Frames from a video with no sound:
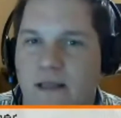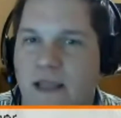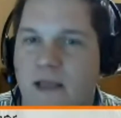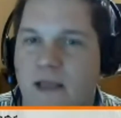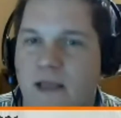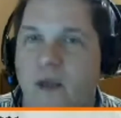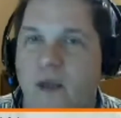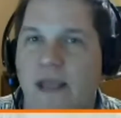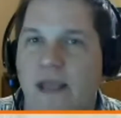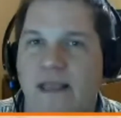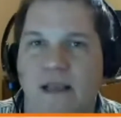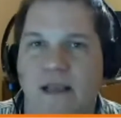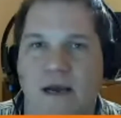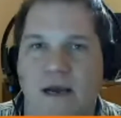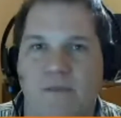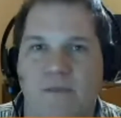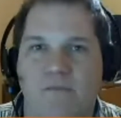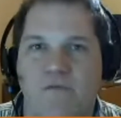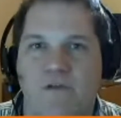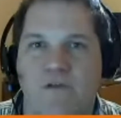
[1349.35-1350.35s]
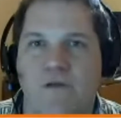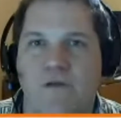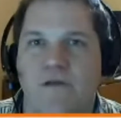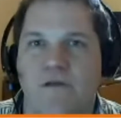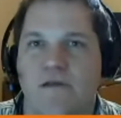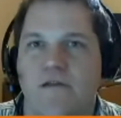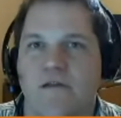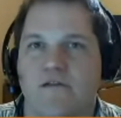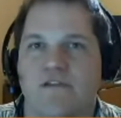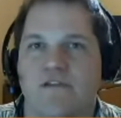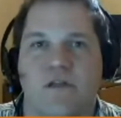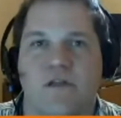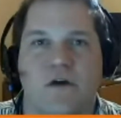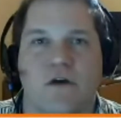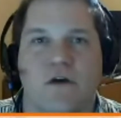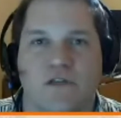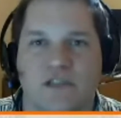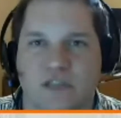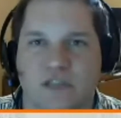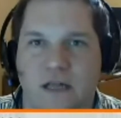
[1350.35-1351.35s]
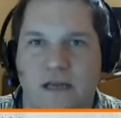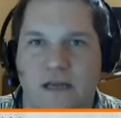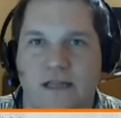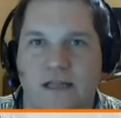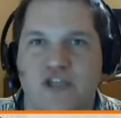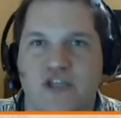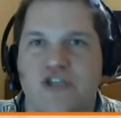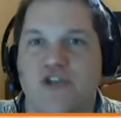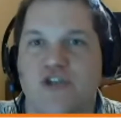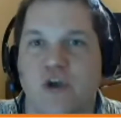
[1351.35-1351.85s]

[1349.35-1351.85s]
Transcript: hey, waking up, feeling a little slow or sluggish,